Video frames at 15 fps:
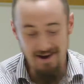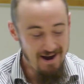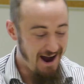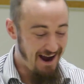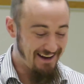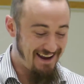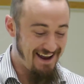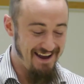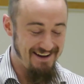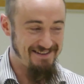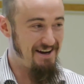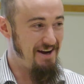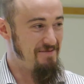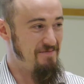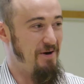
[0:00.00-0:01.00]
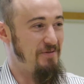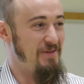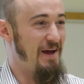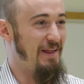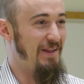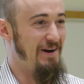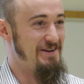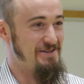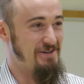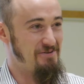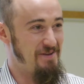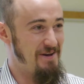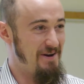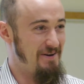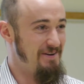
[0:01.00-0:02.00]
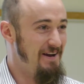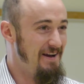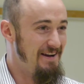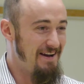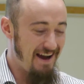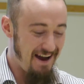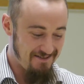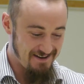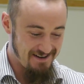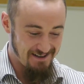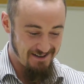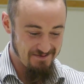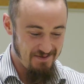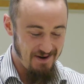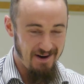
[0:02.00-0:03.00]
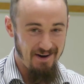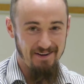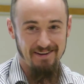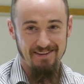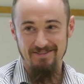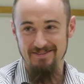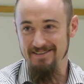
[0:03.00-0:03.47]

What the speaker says: I can't type out that logic without having to compile like 3